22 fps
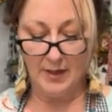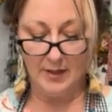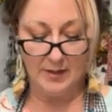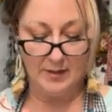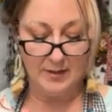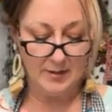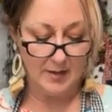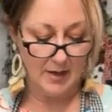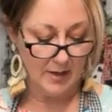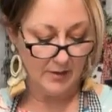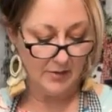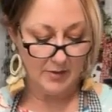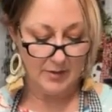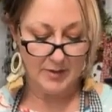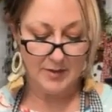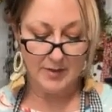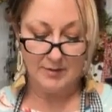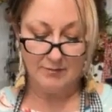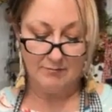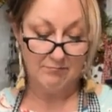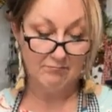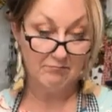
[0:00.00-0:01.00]
because I
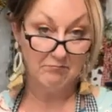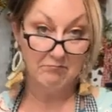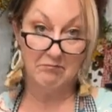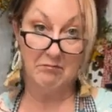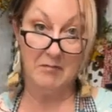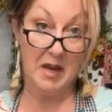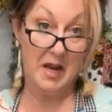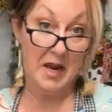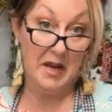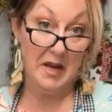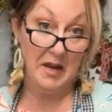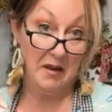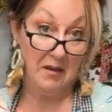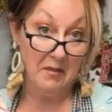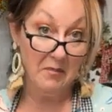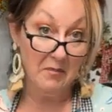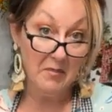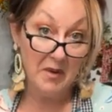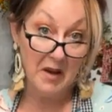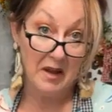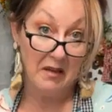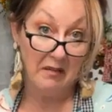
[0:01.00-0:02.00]

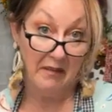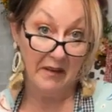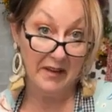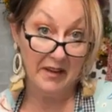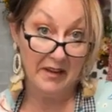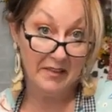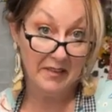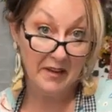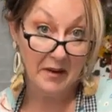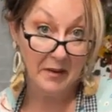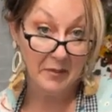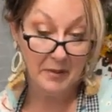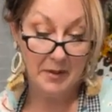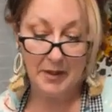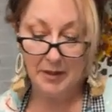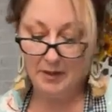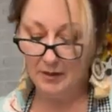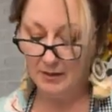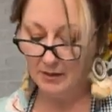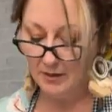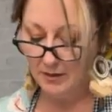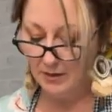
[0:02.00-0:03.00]
like it that
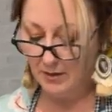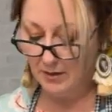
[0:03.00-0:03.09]
way.